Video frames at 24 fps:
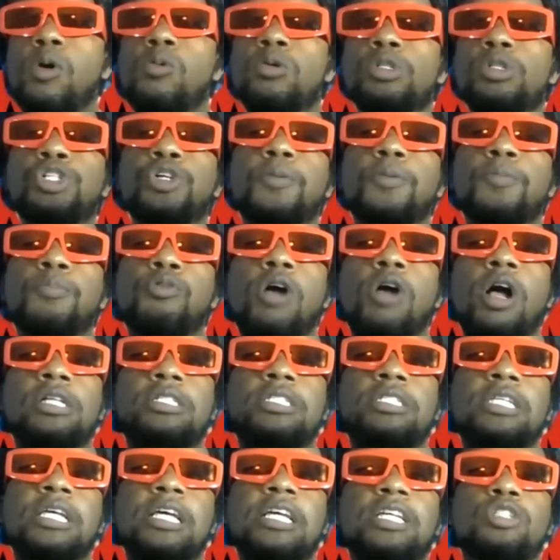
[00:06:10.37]
was your
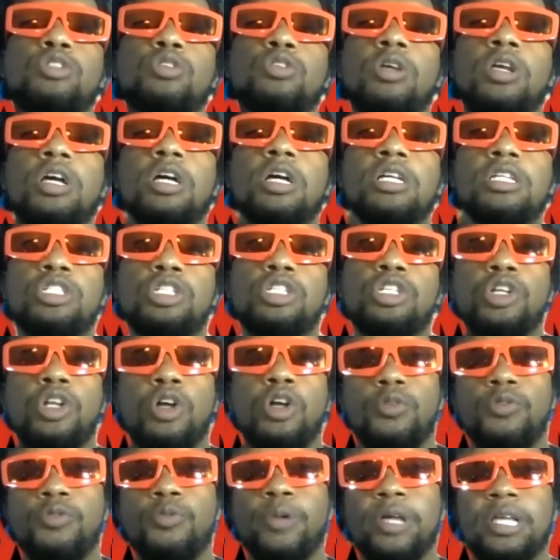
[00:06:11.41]
process? Because,
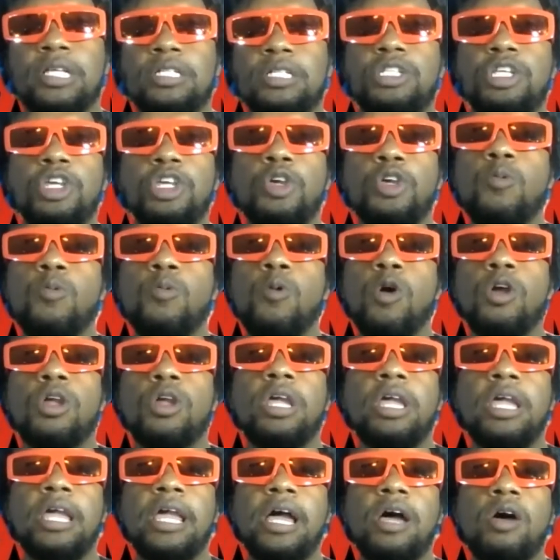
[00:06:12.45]
we can see you
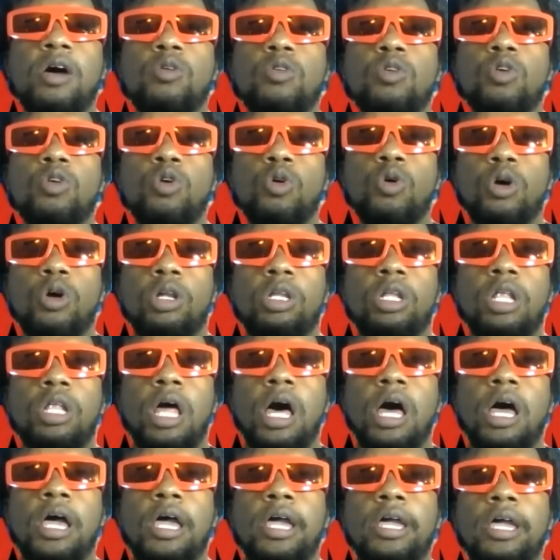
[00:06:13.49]
working out
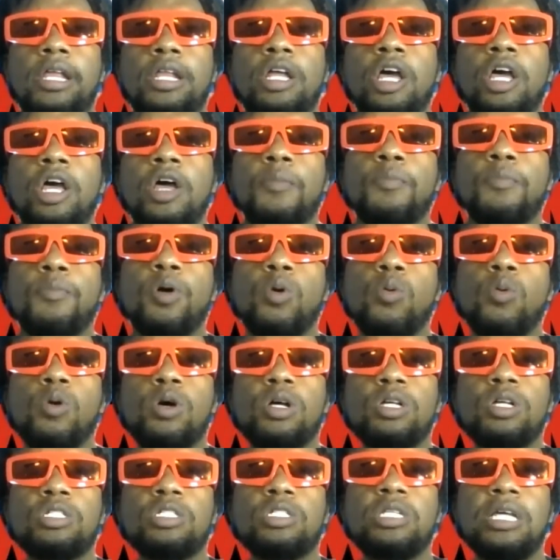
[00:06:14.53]
online, but
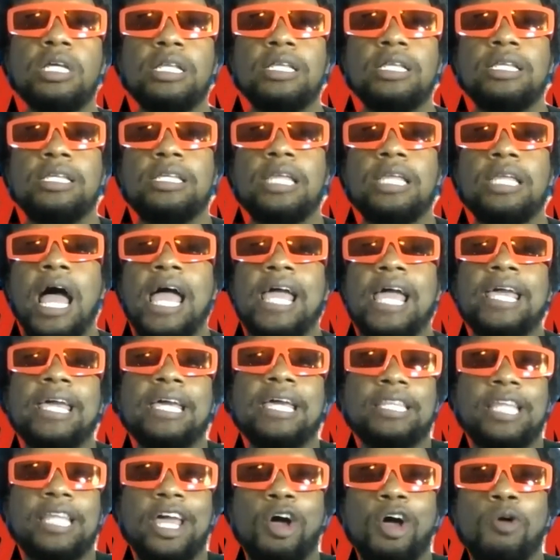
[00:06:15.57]
was
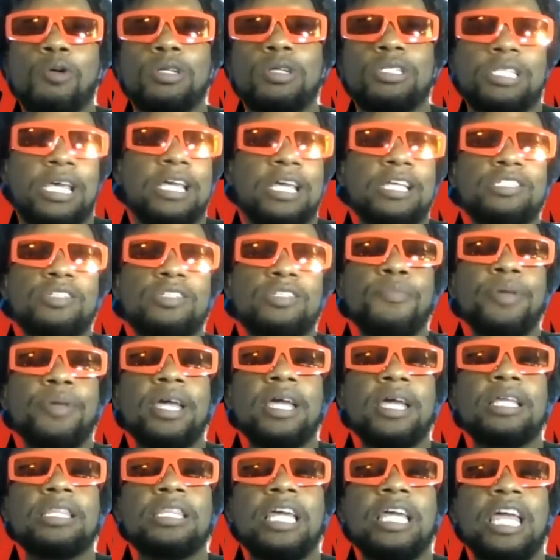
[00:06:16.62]
diet, they always say, is a
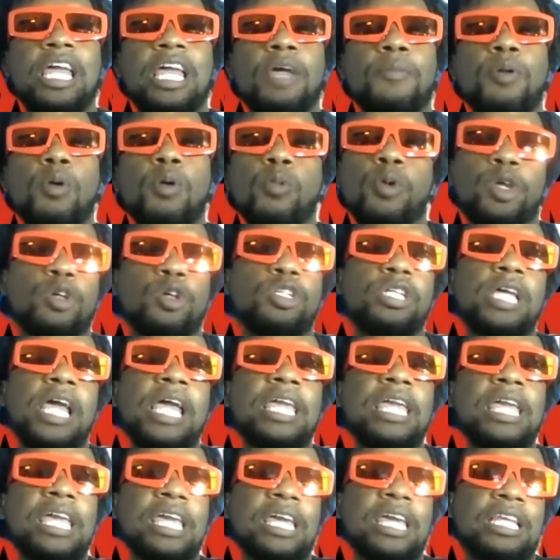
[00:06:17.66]
big thing, but were you
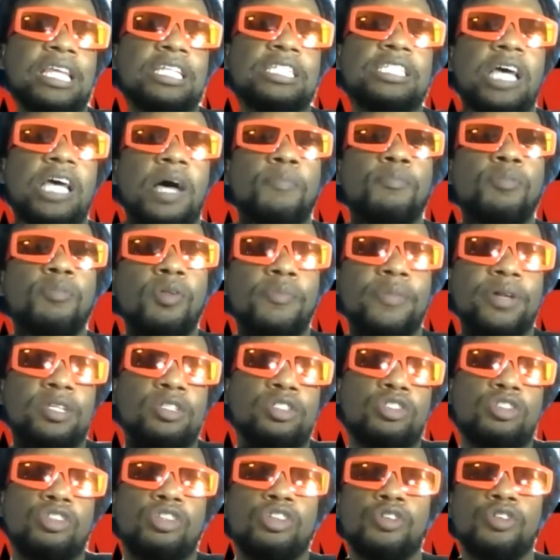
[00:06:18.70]
taking any
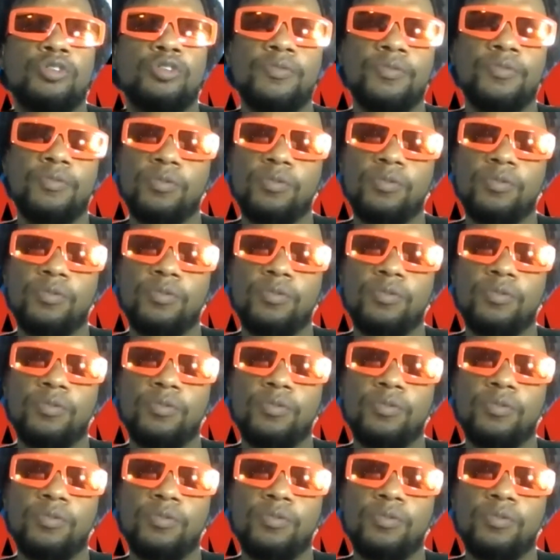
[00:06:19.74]
supplements too?